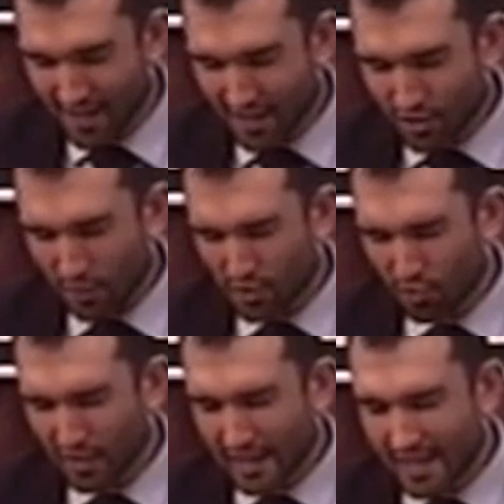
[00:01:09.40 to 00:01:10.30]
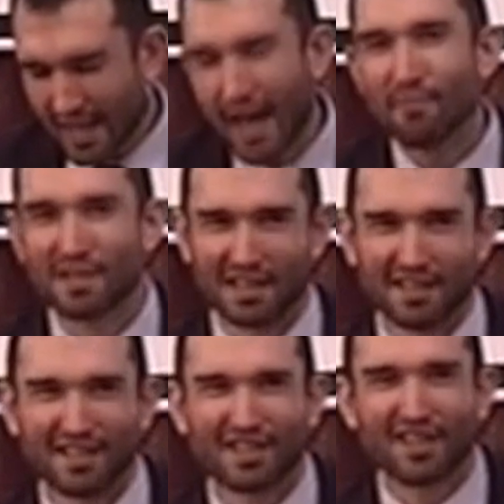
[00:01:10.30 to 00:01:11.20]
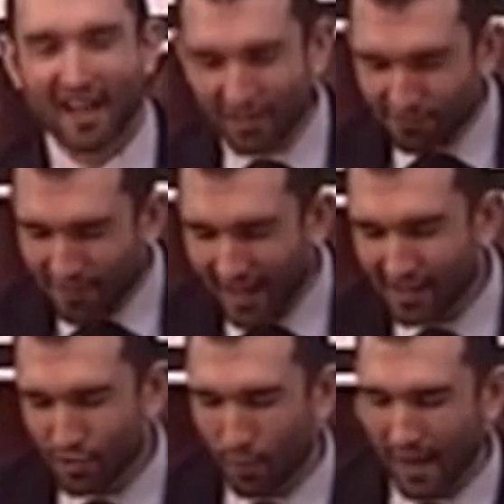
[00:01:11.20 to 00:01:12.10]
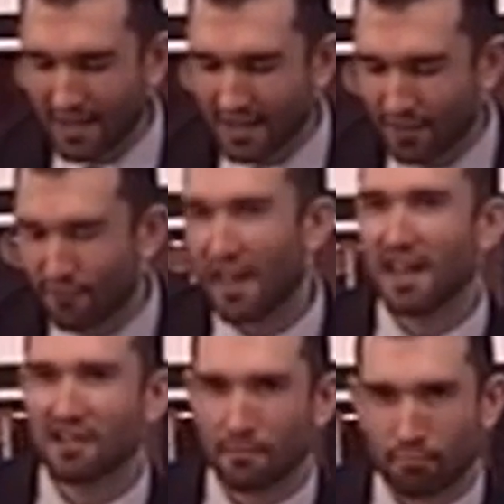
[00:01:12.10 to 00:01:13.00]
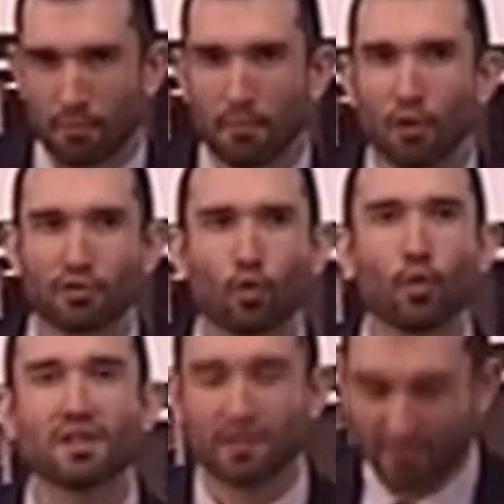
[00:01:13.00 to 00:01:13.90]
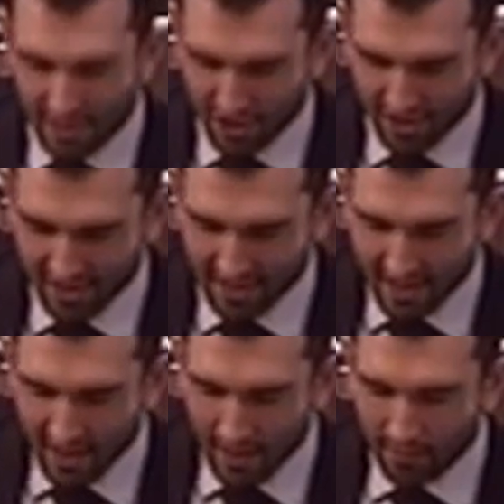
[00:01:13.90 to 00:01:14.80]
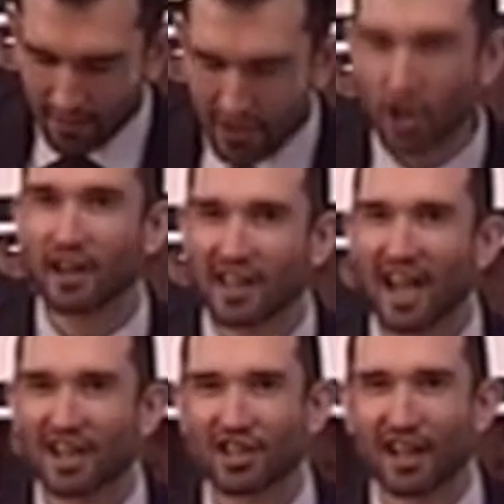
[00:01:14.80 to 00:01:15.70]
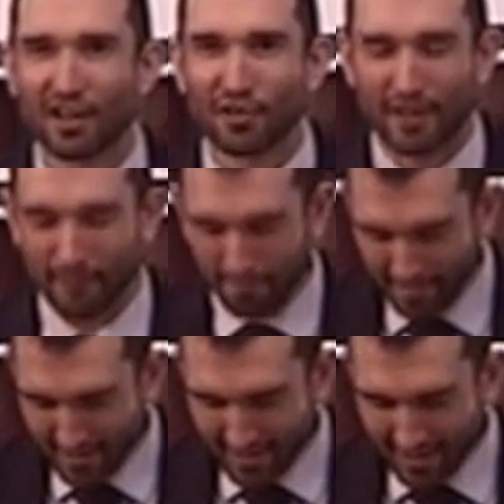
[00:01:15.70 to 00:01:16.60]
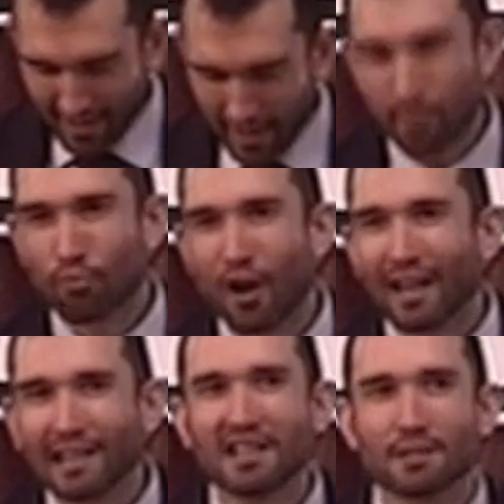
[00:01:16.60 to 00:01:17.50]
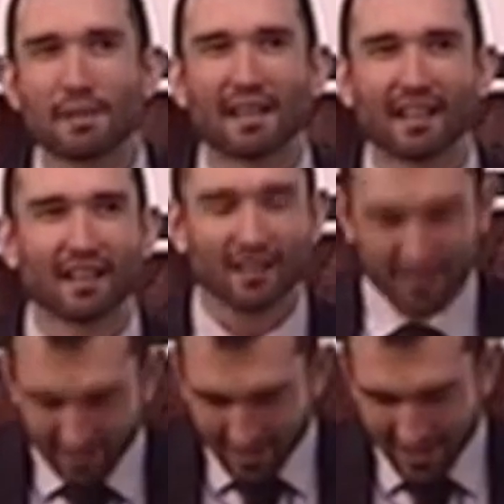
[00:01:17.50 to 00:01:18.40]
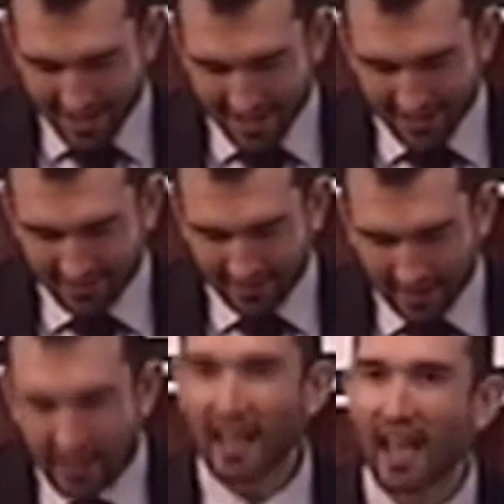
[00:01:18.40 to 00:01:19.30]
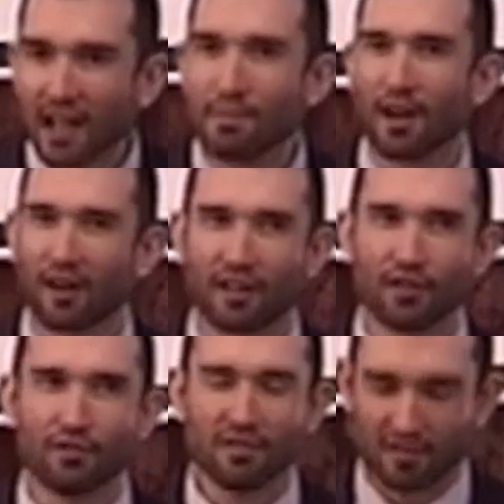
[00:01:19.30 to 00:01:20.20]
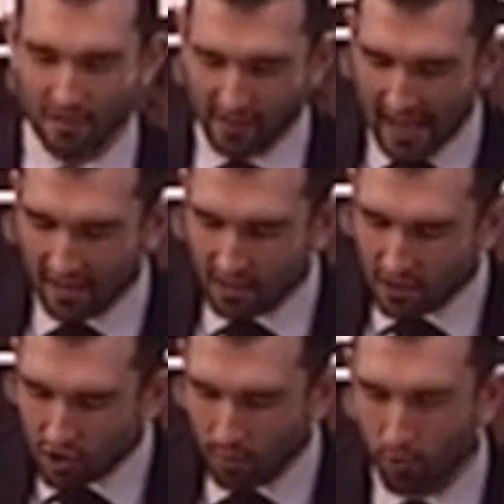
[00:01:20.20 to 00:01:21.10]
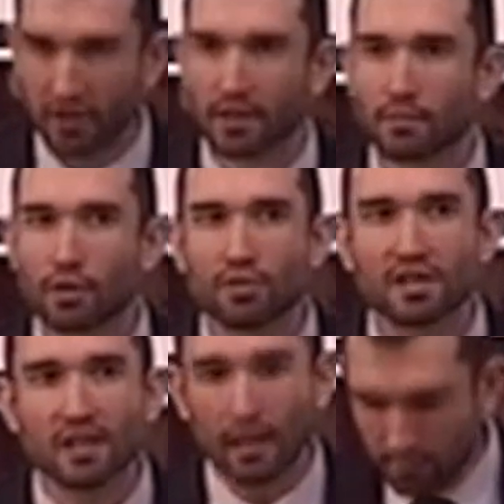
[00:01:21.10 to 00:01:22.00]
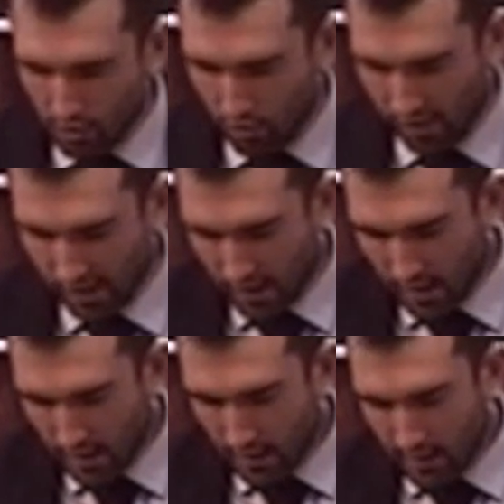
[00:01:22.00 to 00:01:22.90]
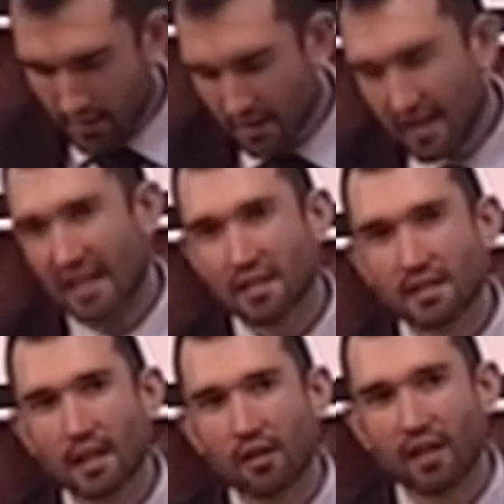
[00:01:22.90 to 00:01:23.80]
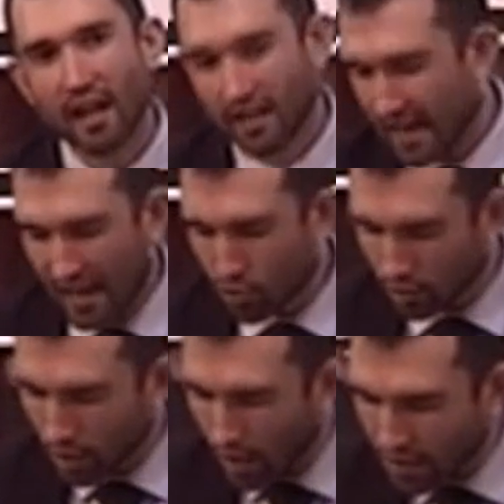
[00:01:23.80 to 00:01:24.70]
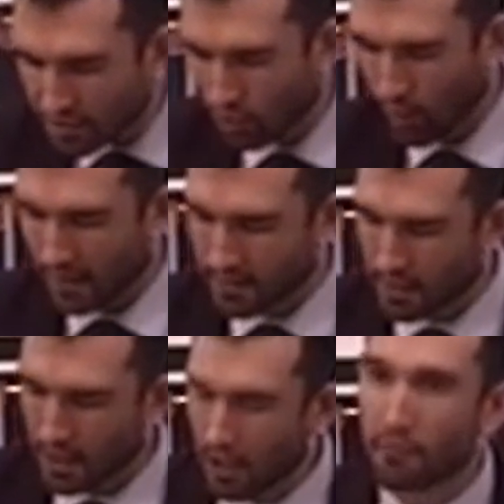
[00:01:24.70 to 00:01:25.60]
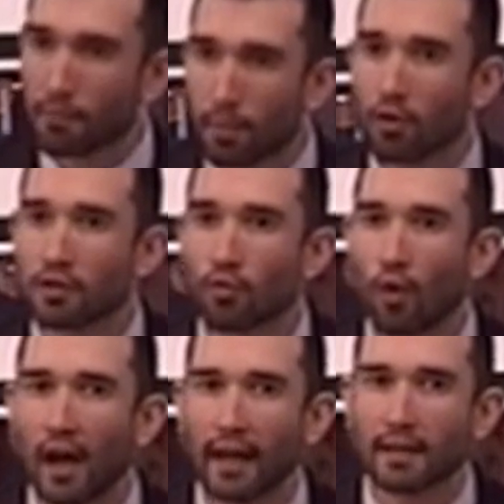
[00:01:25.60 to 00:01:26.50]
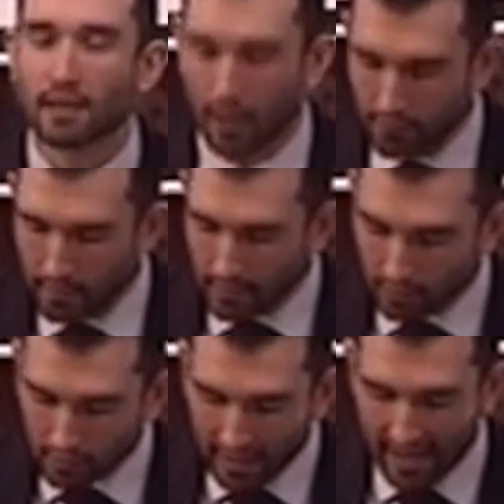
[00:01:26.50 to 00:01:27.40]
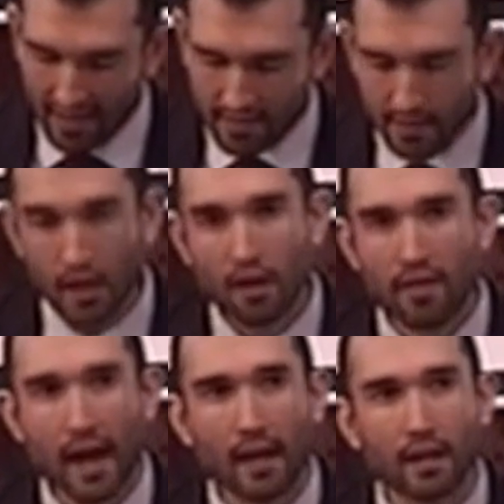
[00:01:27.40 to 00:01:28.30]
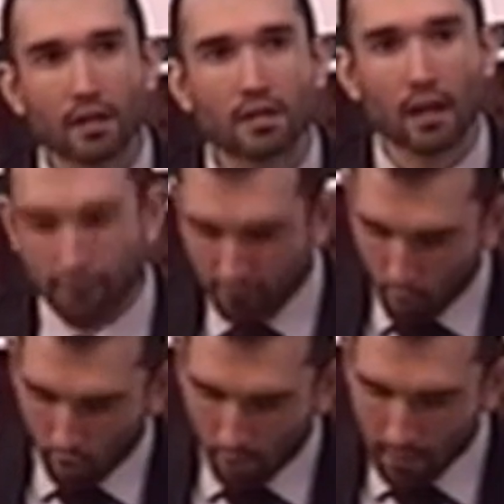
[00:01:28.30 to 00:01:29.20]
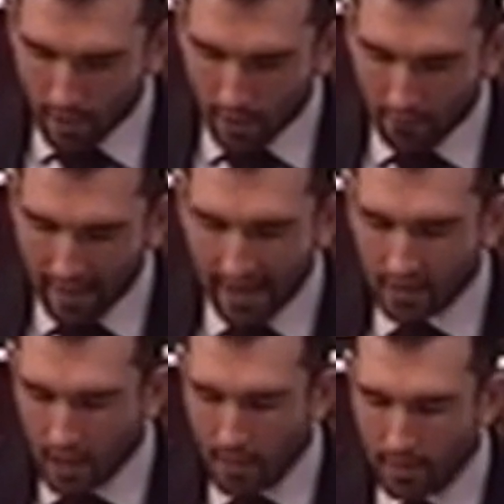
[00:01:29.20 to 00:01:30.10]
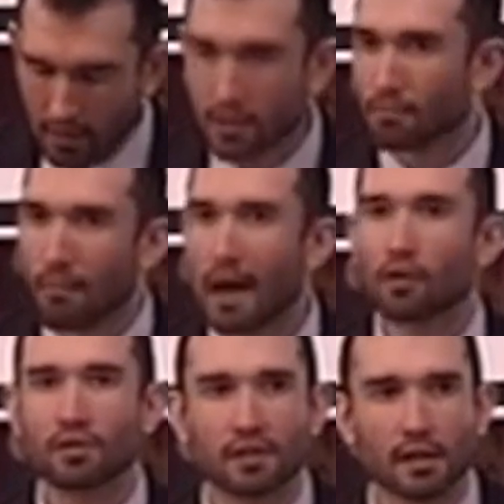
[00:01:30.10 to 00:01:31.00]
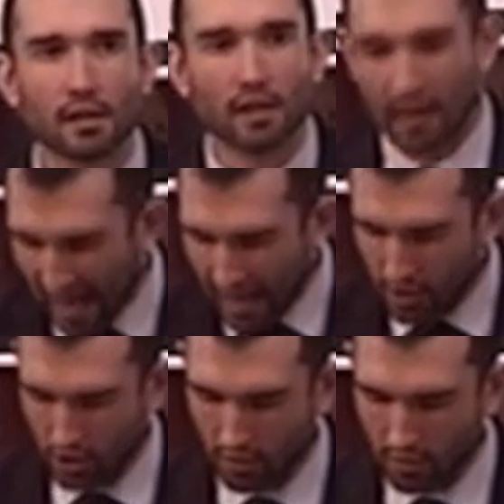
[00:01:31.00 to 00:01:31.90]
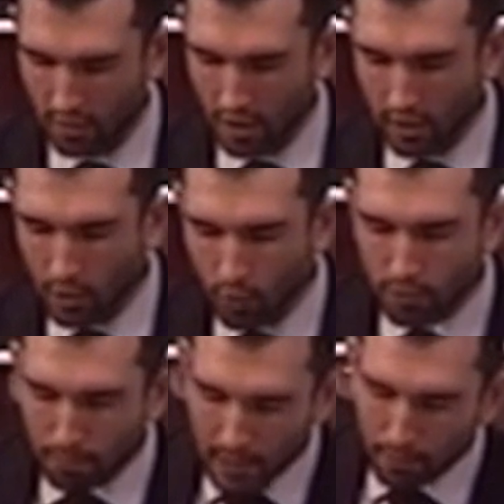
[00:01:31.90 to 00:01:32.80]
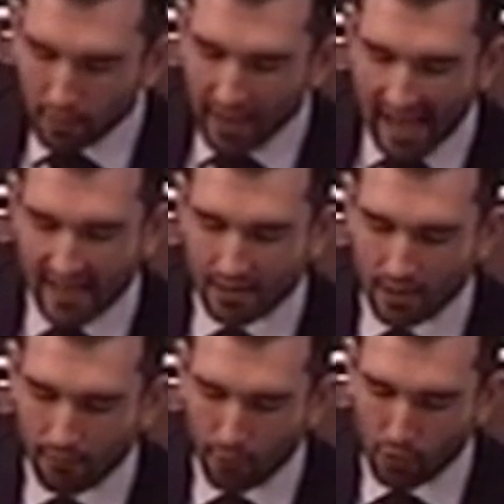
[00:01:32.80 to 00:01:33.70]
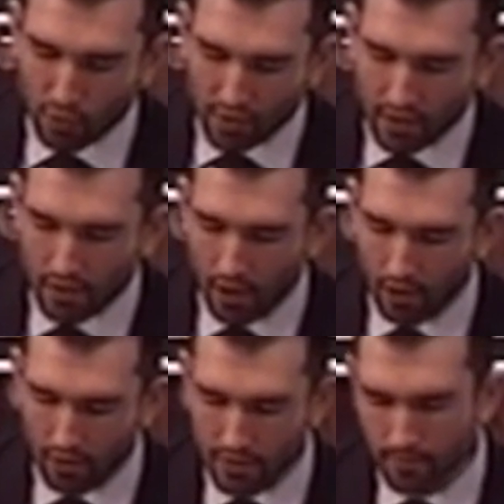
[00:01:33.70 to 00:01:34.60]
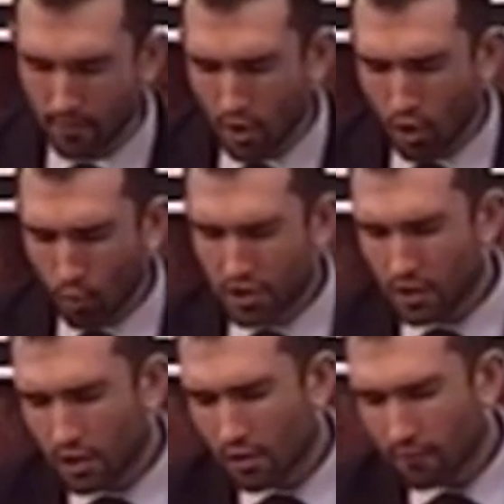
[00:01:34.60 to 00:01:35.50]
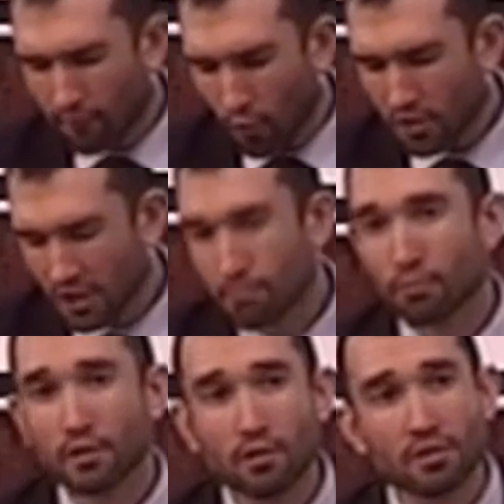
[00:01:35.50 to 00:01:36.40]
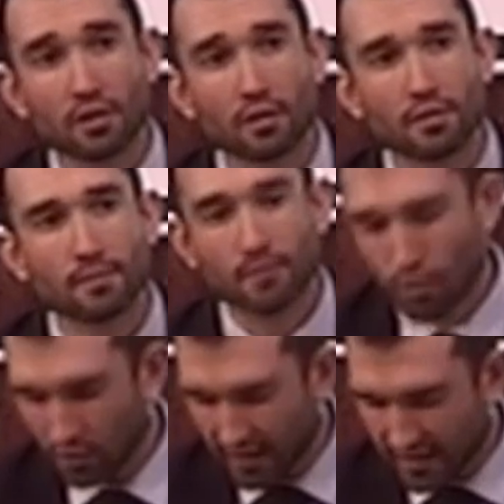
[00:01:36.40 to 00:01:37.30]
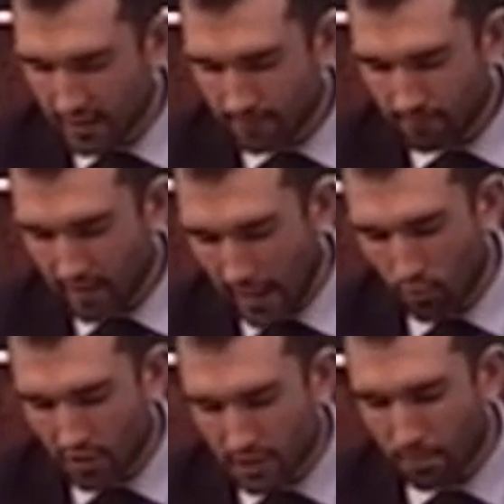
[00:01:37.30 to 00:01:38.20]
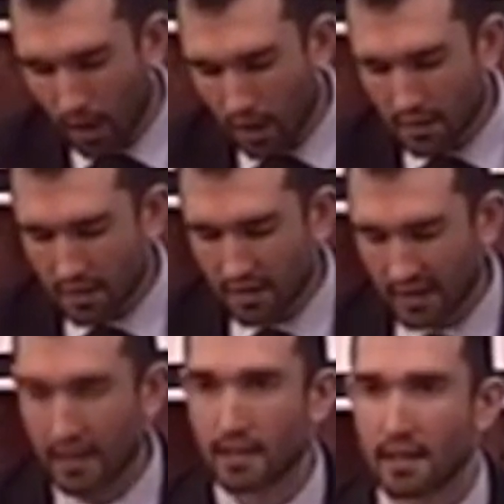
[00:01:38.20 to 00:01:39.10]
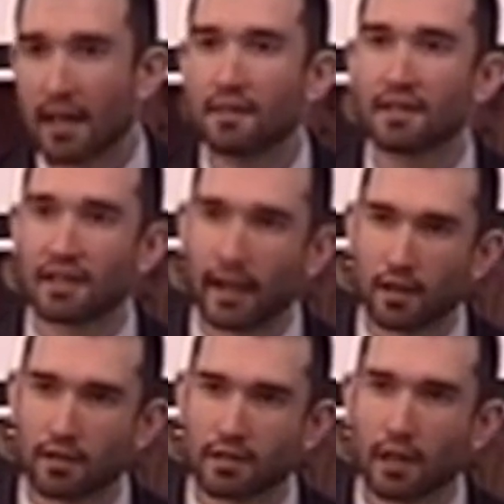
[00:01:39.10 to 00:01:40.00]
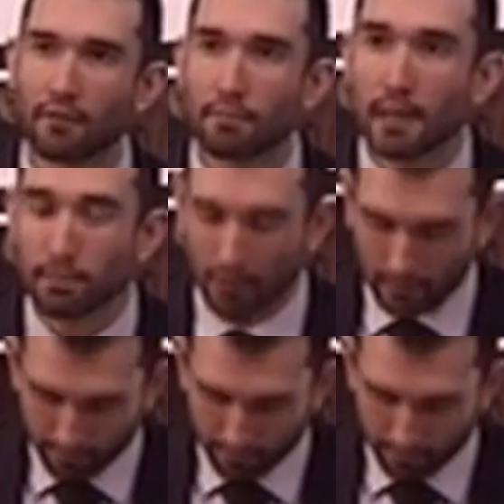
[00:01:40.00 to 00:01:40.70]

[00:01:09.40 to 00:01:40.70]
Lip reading: So I was really tempted to try and find a way to defend and promote the wisdom teachings of the Johnny Cash coyote. And broadly speaking, it can be argued that consumerism, to some degree, is a necessary and natural consequence of the birth and rise of the middle class, that it is a form of economic democracy in action, in which people cast their votes with their dollars, which in turn forces producers to listen and respond to the needs and the desires of the people.